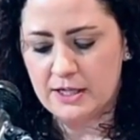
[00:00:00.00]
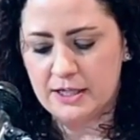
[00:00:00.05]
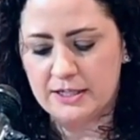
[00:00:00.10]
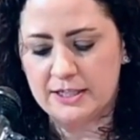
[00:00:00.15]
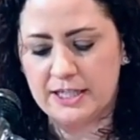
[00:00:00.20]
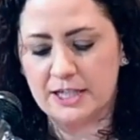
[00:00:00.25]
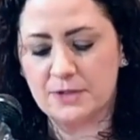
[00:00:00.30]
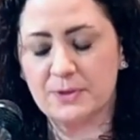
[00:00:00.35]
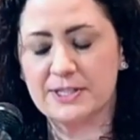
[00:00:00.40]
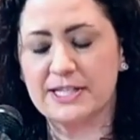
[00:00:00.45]

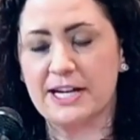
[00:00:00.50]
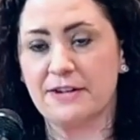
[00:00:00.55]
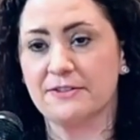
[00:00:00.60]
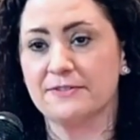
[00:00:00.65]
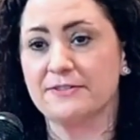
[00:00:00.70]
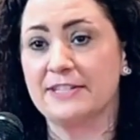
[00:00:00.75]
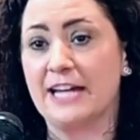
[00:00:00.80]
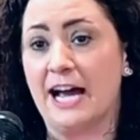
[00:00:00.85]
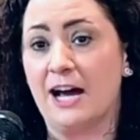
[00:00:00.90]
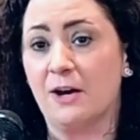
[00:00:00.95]
Nick was out
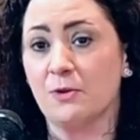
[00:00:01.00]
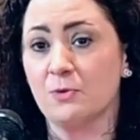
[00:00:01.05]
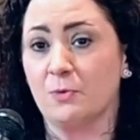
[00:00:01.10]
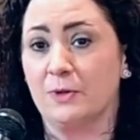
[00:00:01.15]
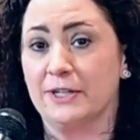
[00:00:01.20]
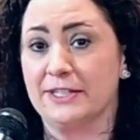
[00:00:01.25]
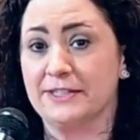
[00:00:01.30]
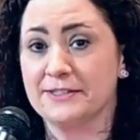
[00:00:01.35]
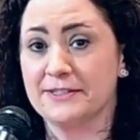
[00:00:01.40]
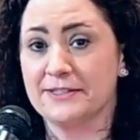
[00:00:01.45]
of town
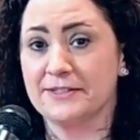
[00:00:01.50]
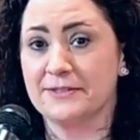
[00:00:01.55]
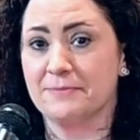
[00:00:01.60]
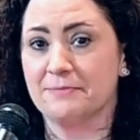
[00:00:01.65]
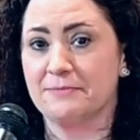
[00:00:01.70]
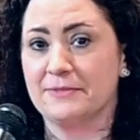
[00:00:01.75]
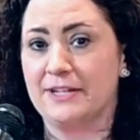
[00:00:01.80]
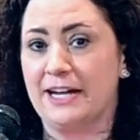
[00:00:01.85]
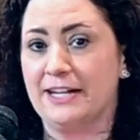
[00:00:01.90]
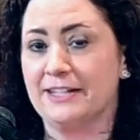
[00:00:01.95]
once,
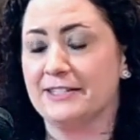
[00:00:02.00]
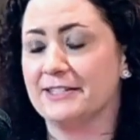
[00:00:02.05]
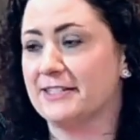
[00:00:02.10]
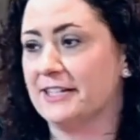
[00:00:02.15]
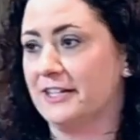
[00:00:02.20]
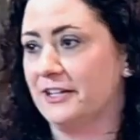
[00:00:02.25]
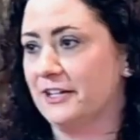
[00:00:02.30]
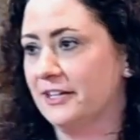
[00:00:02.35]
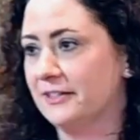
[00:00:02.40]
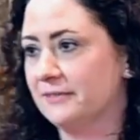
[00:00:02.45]
and I had
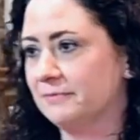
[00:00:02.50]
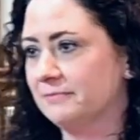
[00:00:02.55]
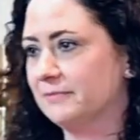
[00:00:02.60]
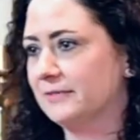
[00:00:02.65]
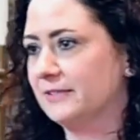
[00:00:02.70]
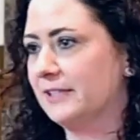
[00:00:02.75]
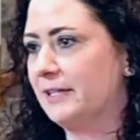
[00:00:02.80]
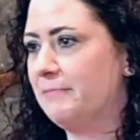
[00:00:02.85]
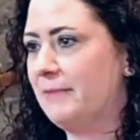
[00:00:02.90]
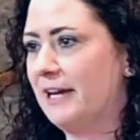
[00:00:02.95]
Sarah,
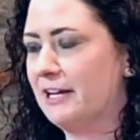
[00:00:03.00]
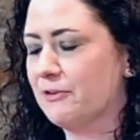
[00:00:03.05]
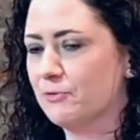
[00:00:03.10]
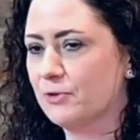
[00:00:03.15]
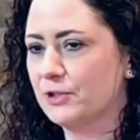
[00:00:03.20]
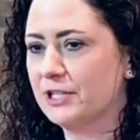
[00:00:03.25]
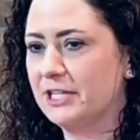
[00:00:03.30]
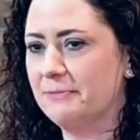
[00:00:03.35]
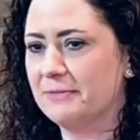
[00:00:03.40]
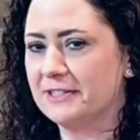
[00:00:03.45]
and they made a
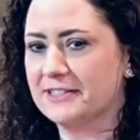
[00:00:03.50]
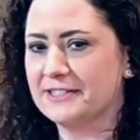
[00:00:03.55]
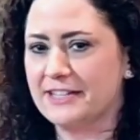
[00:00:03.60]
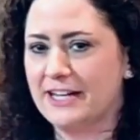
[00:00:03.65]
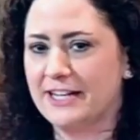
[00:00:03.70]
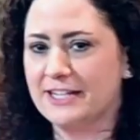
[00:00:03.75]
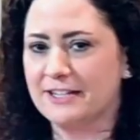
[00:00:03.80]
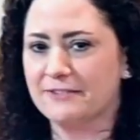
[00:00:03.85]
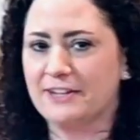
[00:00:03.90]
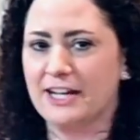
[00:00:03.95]
rookie
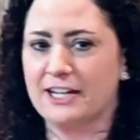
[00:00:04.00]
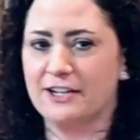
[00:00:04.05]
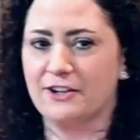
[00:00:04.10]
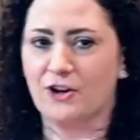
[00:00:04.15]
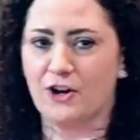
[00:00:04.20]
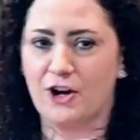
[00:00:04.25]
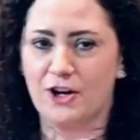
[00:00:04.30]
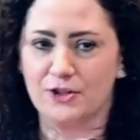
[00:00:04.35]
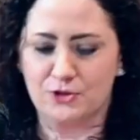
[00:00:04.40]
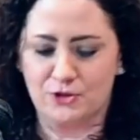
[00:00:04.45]
mistake of getting
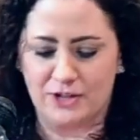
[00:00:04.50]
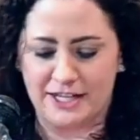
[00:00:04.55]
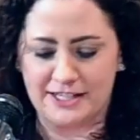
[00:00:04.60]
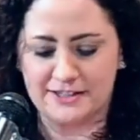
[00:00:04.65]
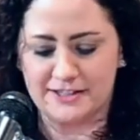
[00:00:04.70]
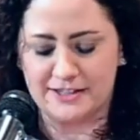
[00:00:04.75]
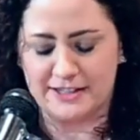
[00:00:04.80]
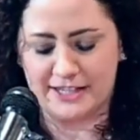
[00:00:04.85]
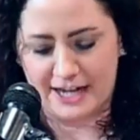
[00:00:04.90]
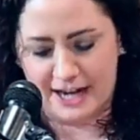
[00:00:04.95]
her all
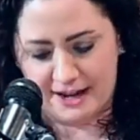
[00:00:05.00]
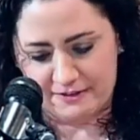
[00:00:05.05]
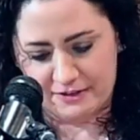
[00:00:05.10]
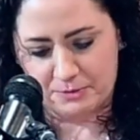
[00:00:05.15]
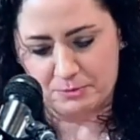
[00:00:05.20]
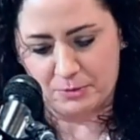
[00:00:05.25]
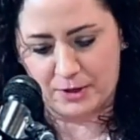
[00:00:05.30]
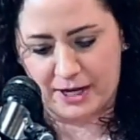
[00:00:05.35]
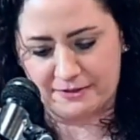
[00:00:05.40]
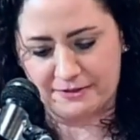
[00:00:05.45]
dressed and then
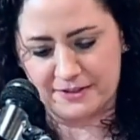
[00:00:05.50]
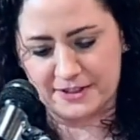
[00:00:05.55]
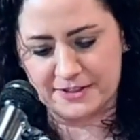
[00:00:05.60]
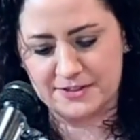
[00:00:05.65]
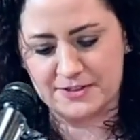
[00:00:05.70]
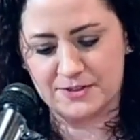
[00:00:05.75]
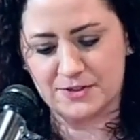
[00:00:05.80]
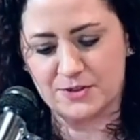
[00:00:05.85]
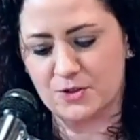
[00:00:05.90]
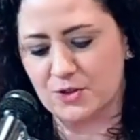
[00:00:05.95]
having
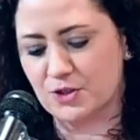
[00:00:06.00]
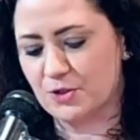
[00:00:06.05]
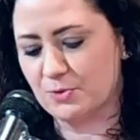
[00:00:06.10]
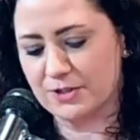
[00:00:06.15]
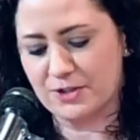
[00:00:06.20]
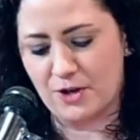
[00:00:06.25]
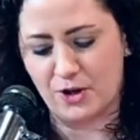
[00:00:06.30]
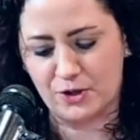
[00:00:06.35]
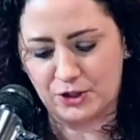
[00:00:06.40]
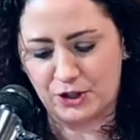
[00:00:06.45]
breakfast, and so she
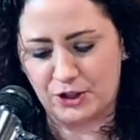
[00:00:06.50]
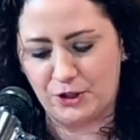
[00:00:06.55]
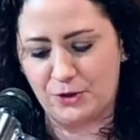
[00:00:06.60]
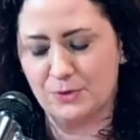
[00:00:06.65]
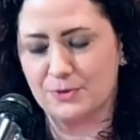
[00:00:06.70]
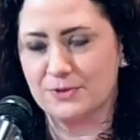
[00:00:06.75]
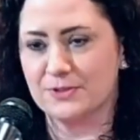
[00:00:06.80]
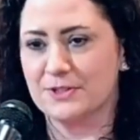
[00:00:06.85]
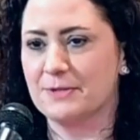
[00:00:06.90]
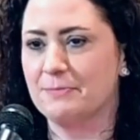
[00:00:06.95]
was all
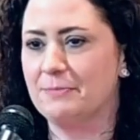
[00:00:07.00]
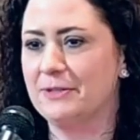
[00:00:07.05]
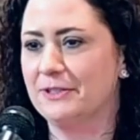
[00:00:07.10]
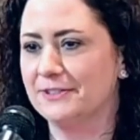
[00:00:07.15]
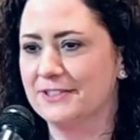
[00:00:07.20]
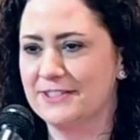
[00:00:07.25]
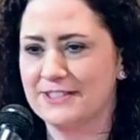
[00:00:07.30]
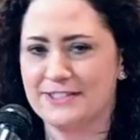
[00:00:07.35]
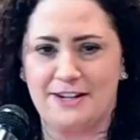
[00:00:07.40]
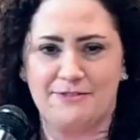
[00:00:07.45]
cute and
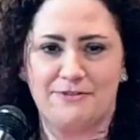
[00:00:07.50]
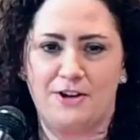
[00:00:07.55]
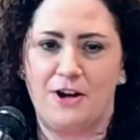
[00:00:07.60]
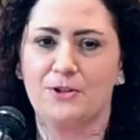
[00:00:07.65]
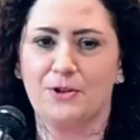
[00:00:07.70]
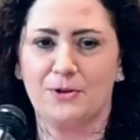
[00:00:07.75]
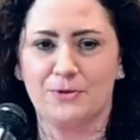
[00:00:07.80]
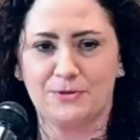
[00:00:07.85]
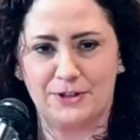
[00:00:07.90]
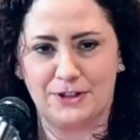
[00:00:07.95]
spilled stuff
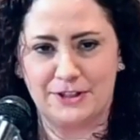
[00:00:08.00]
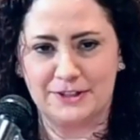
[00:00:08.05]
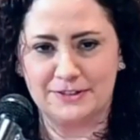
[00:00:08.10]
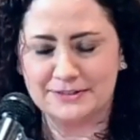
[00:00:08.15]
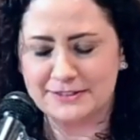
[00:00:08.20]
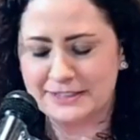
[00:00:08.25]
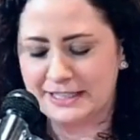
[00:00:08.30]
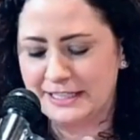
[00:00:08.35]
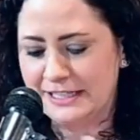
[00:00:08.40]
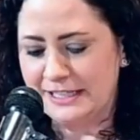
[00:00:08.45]
all over
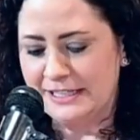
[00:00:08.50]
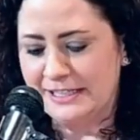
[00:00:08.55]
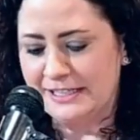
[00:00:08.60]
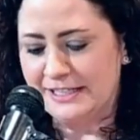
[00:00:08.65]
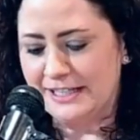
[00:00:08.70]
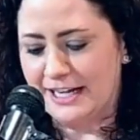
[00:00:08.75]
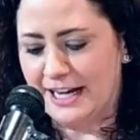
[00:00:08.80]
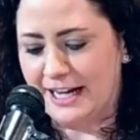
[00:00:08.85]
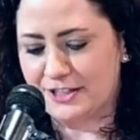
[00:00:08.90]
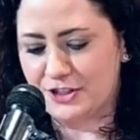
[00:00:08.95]
her.
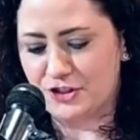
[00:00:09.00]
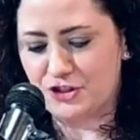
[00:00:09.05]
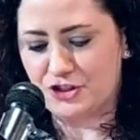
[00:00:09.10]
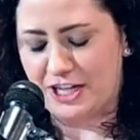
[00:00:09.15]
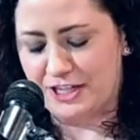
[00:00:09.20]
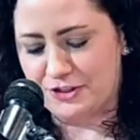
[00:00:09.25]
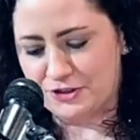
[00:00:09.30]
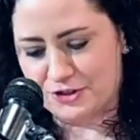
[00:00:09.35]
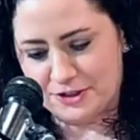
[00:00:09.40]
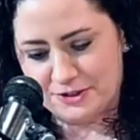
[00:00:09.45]
Had to
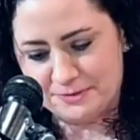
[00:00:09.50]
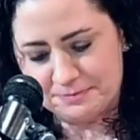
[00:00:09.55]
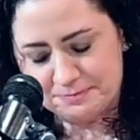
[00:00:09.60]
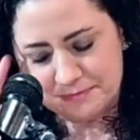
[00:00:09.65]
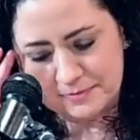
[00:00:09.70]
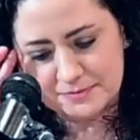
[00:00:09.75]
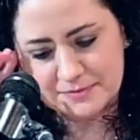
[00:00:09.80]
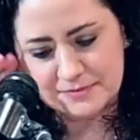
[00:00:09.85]
change her.